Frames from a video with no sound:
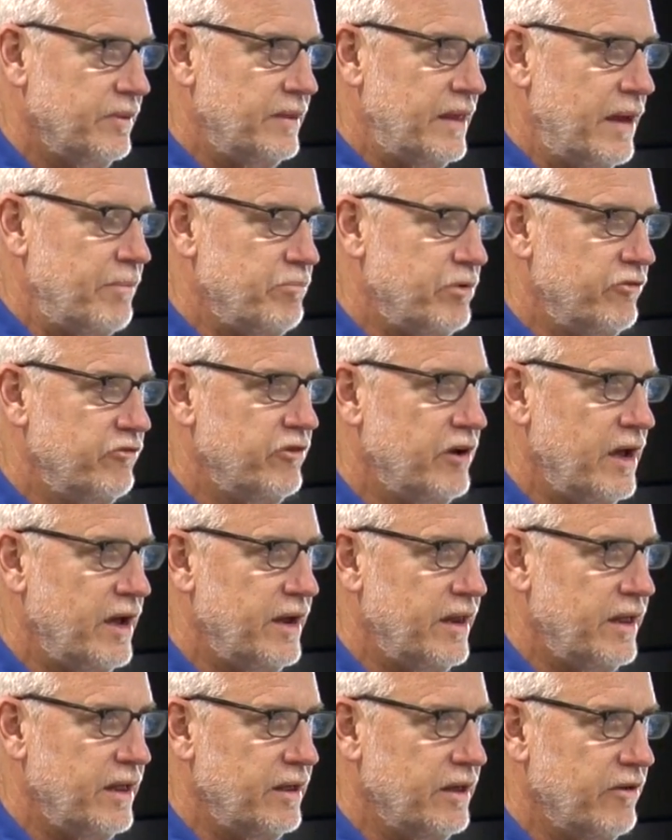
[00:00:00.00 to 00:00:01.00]
that
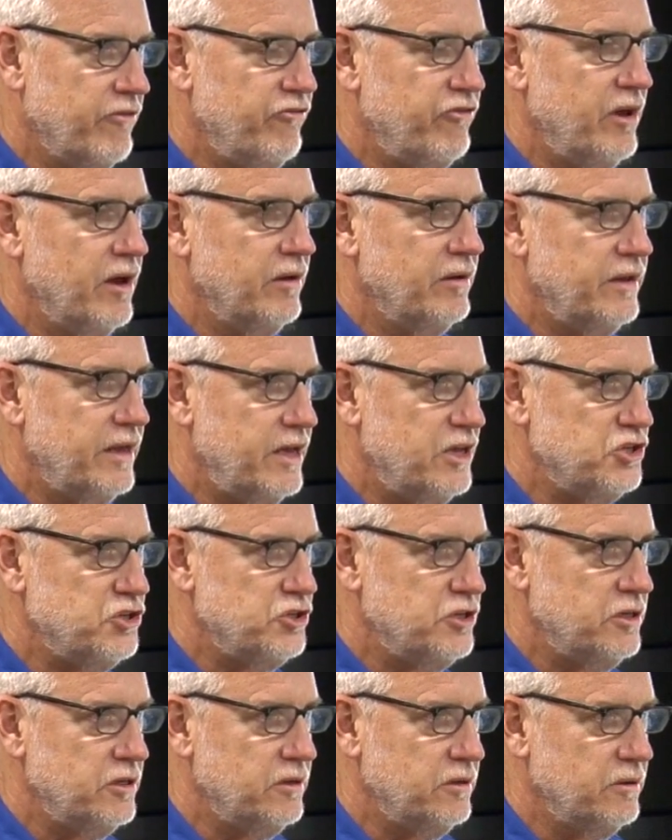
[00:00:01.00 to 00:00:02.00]
providing a
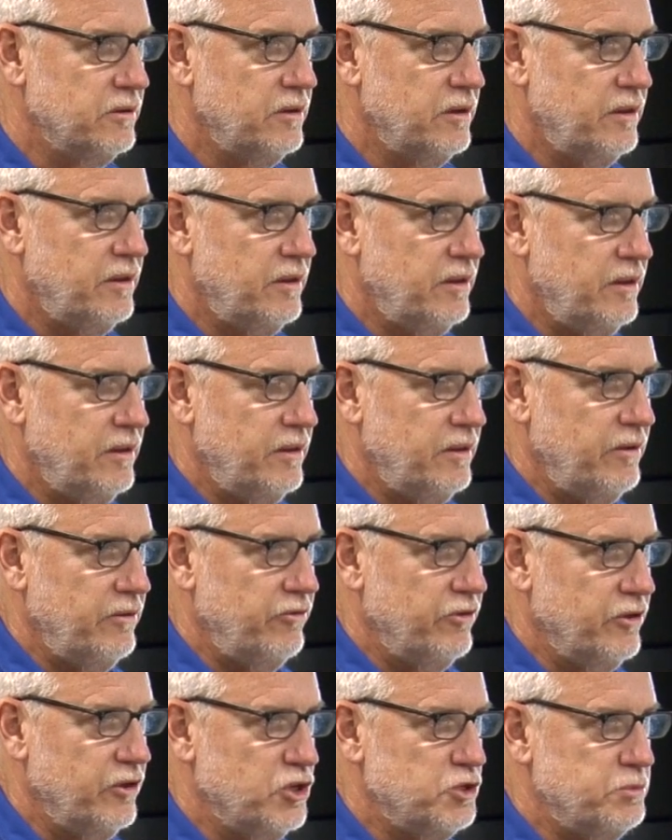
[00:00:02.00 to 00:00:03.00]
foundation
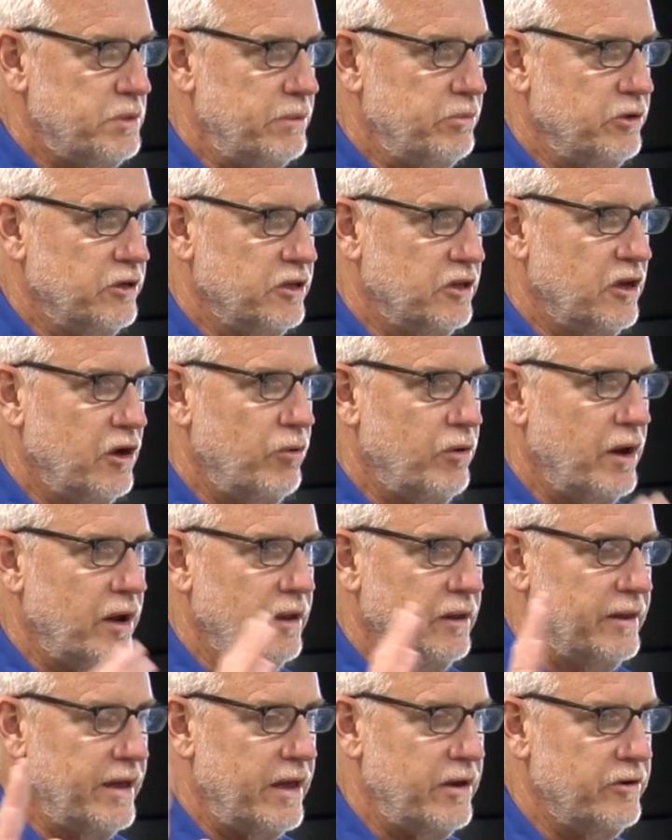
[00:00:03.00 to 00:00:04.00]
for those people to go
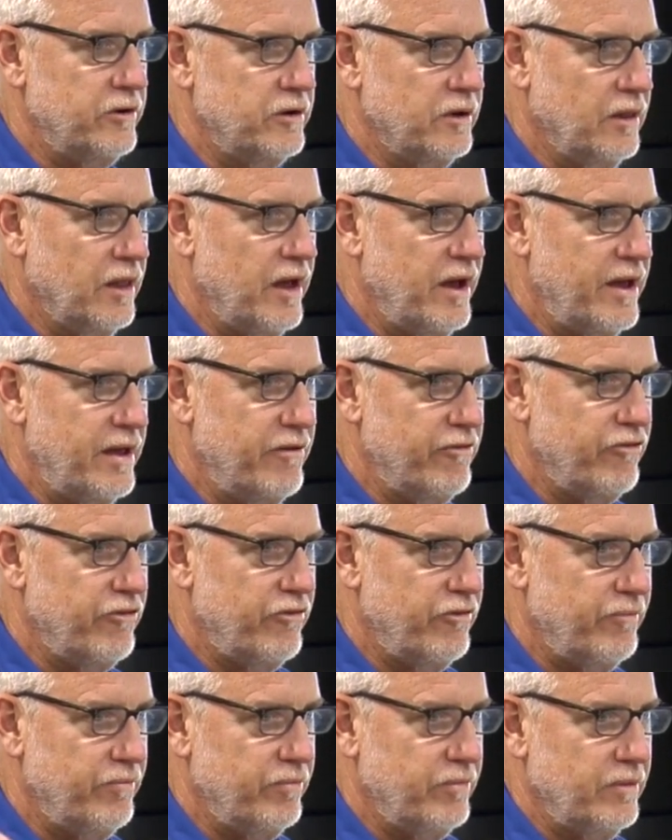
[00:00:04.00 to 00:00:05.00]
out later in
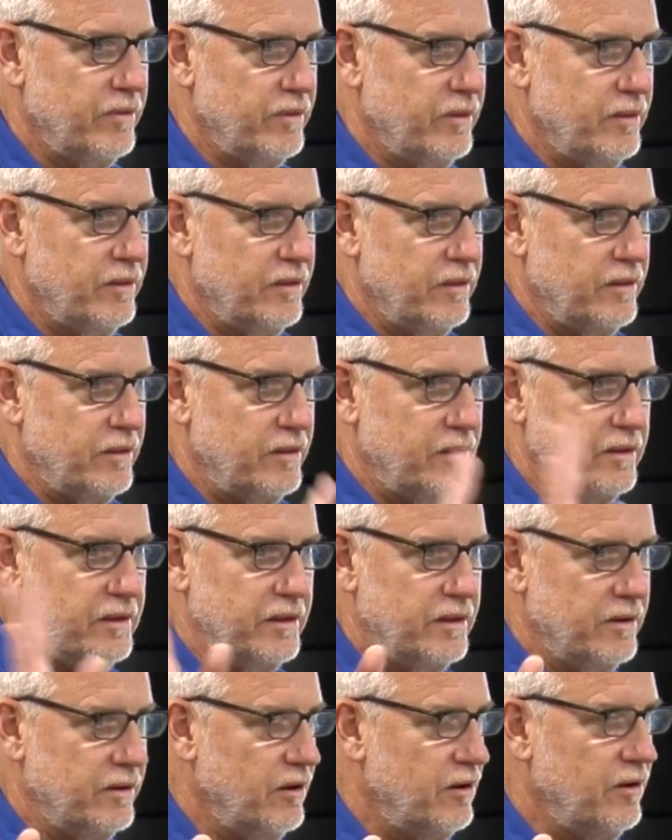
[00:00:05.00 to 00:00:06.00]
life
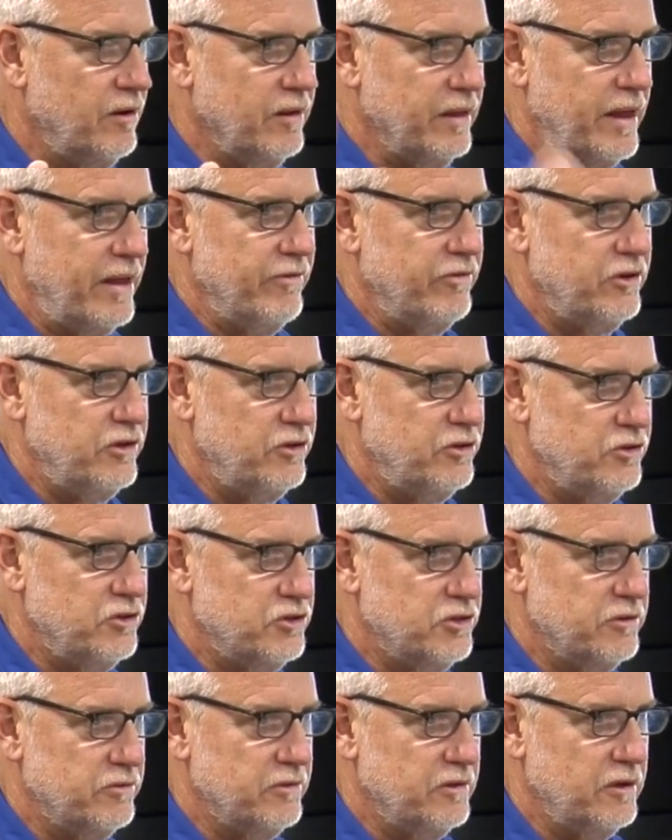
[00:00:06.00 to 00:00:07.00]
in all
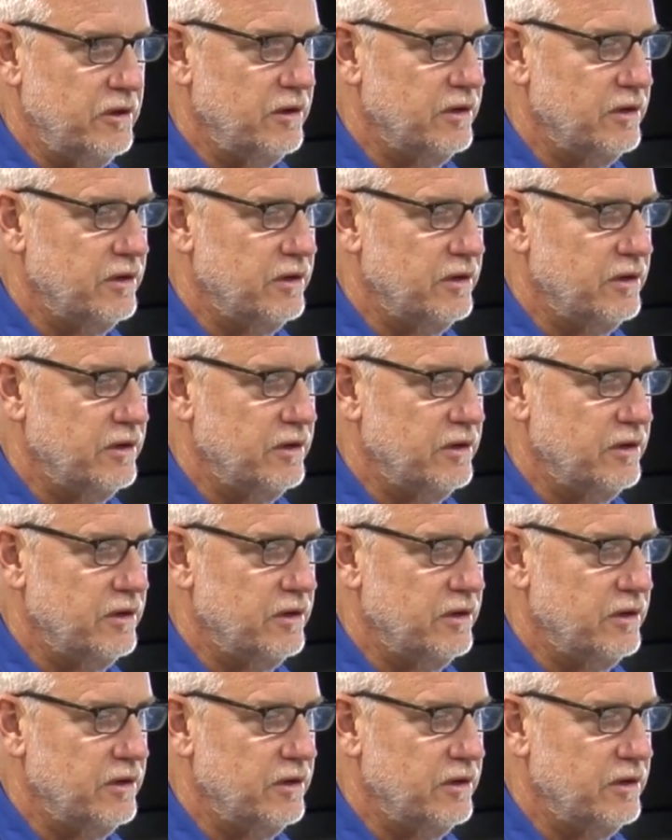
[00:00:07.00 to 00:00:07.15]
avenues of